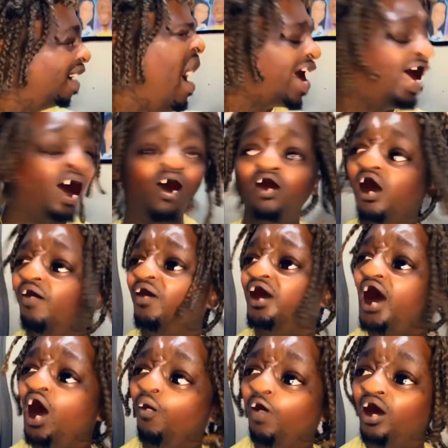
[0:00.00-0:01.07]
I don't even
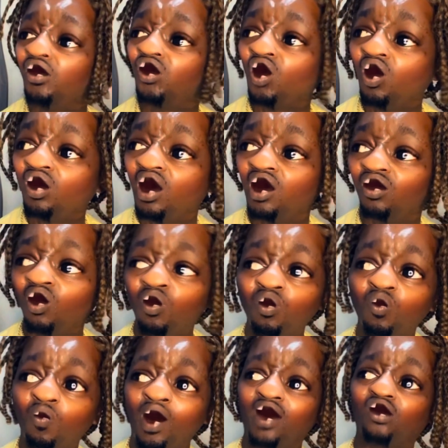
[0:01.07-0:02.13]
know what Junior do
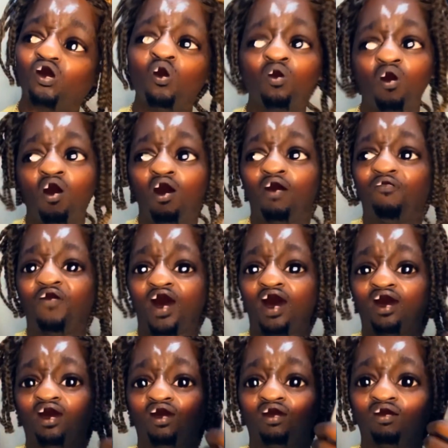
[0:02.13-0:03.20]
to wear. You going
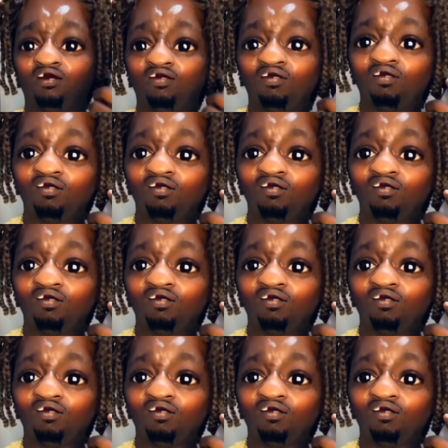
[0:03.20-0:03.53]
fame.